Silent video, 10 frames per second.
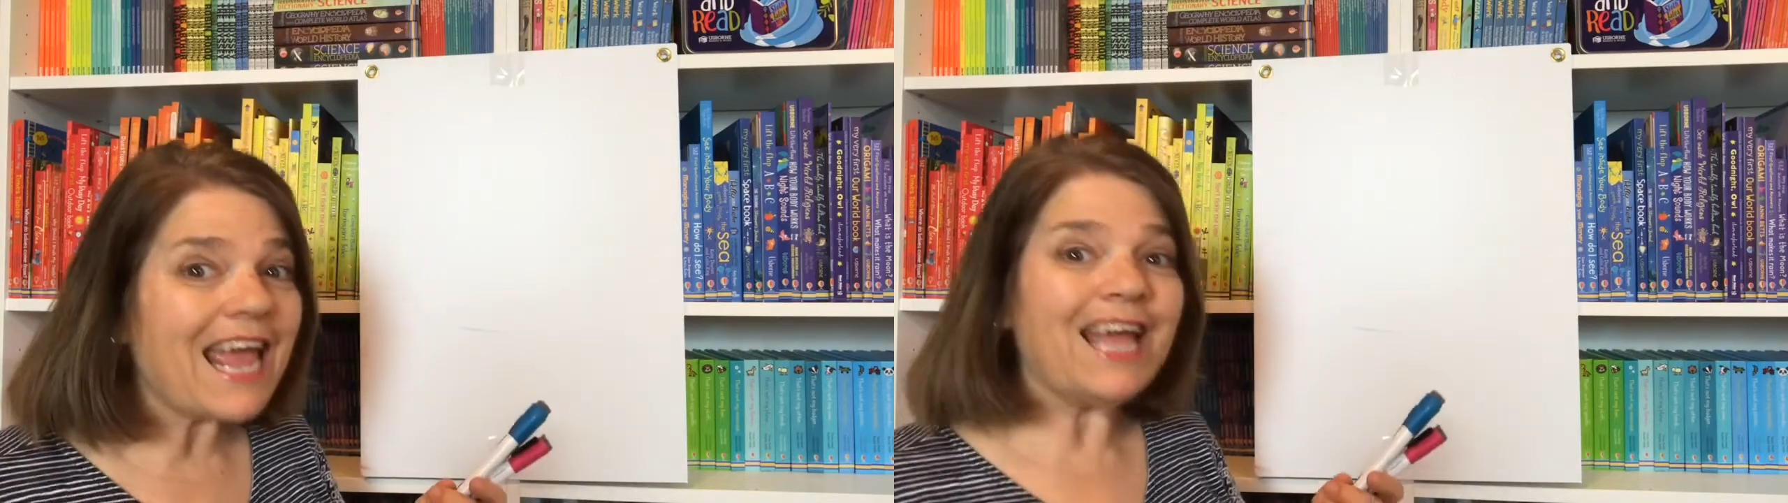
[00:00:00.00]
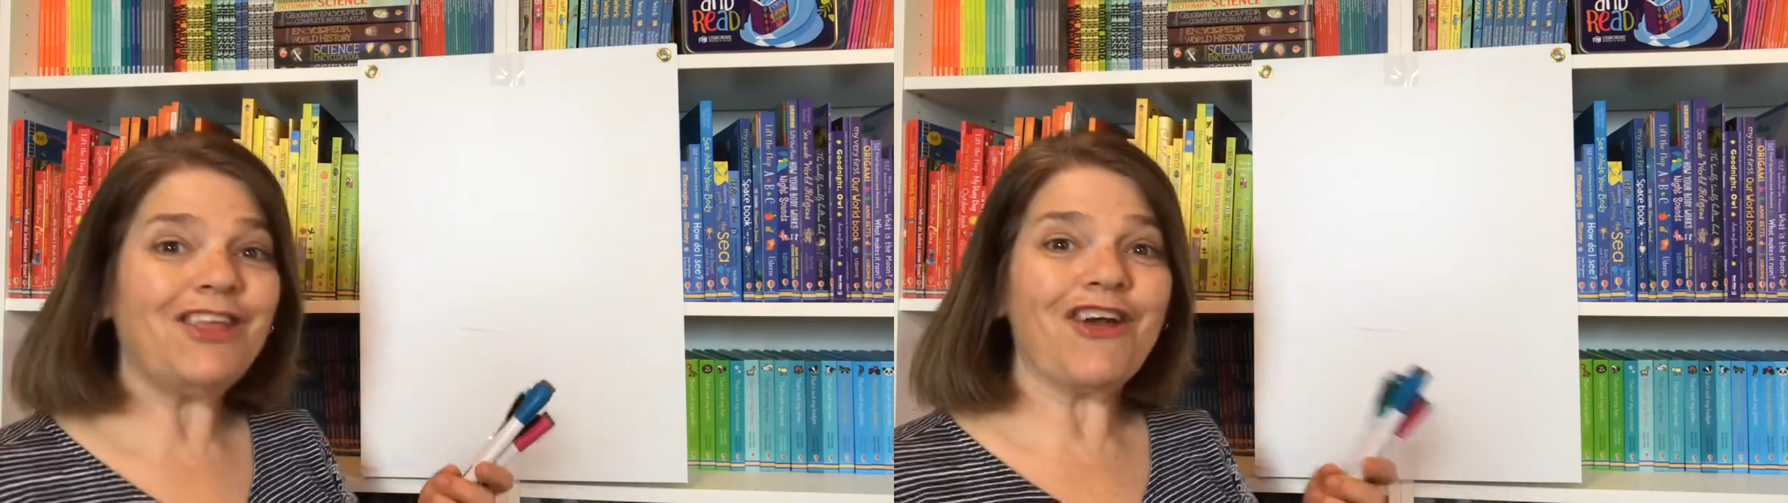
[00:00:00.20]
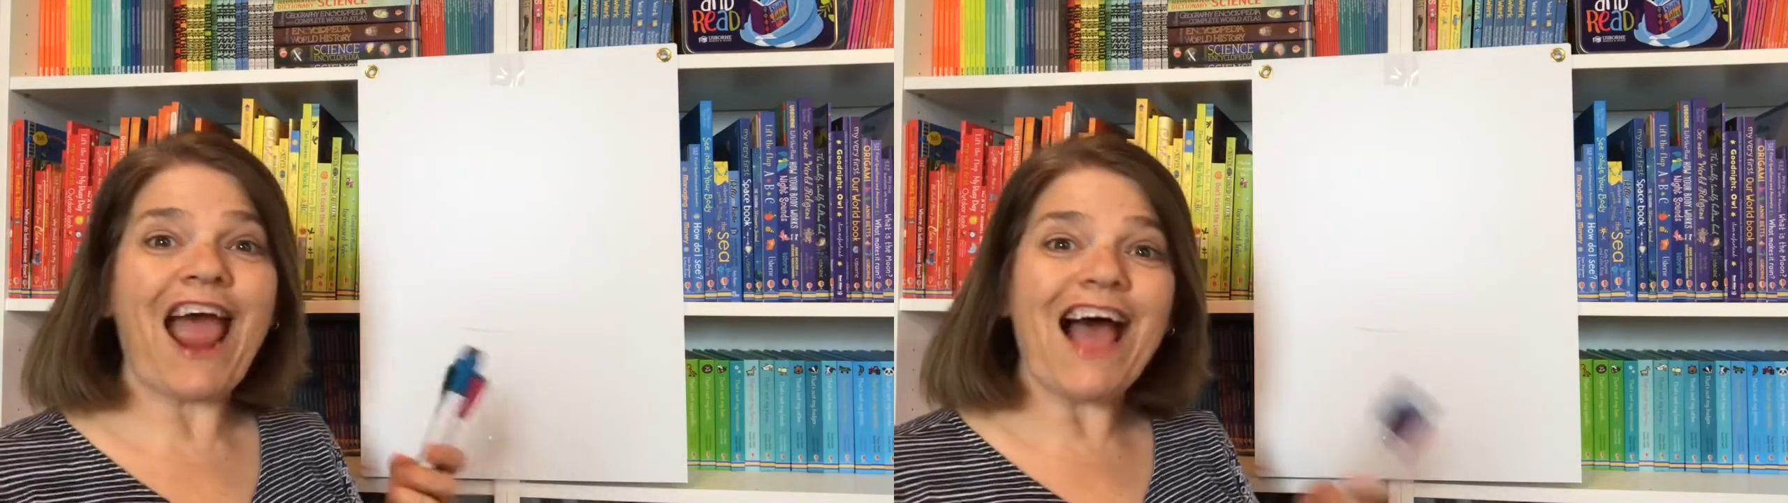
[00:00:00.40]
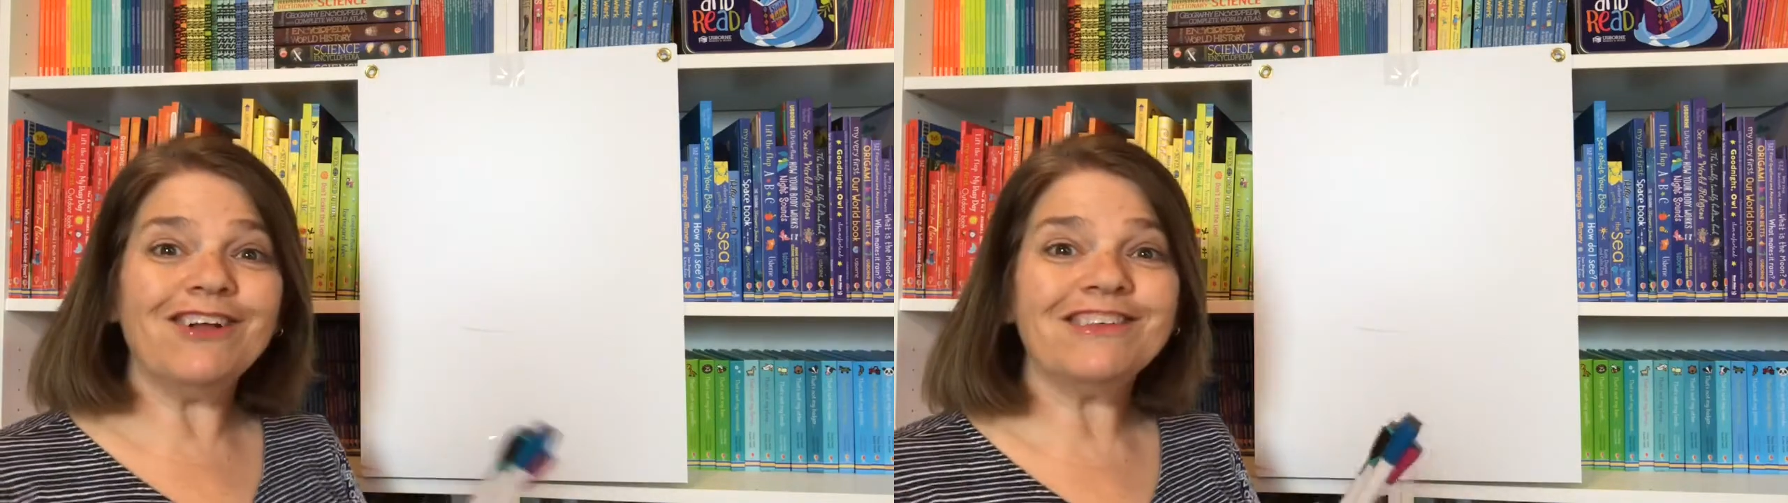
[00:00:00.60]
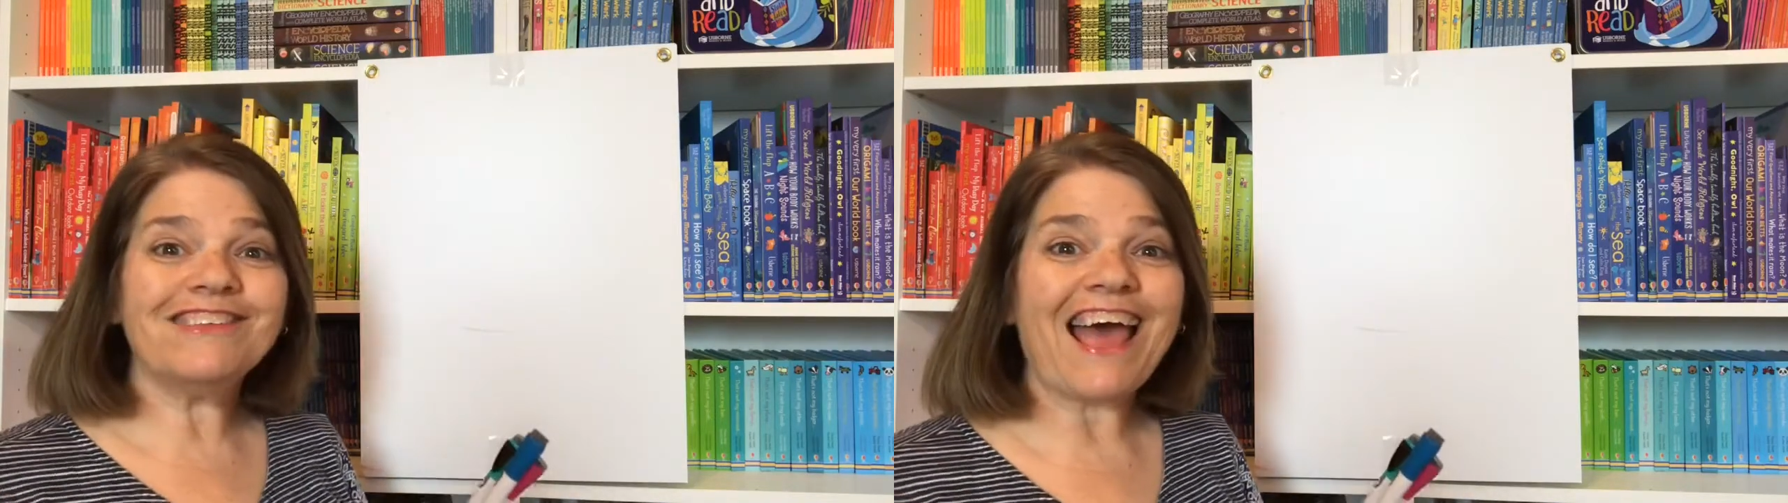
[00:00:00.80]
and you're
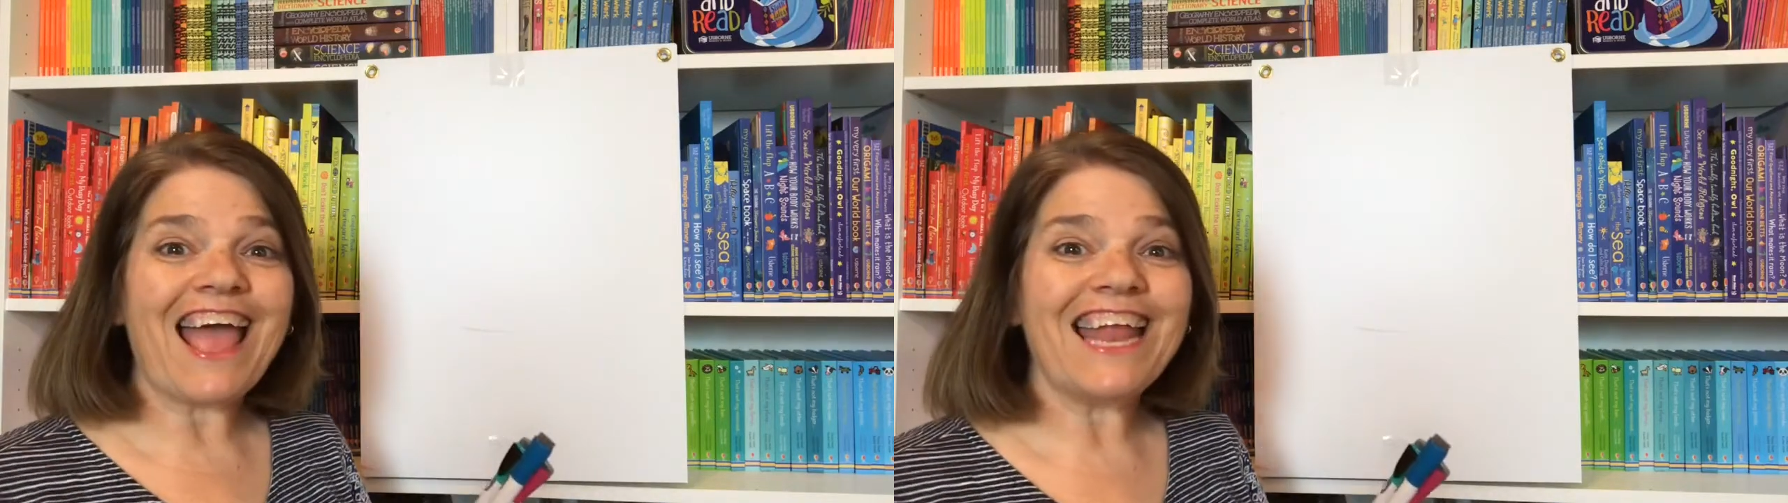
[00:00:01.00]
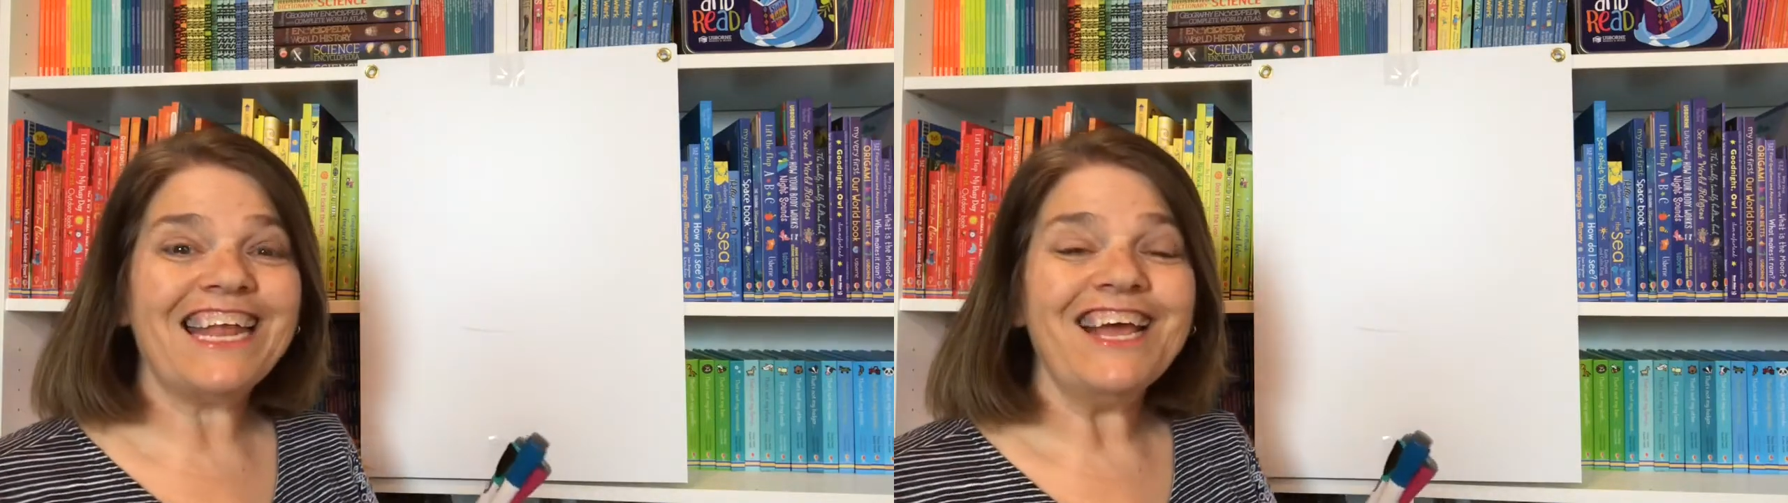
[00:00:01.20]
outside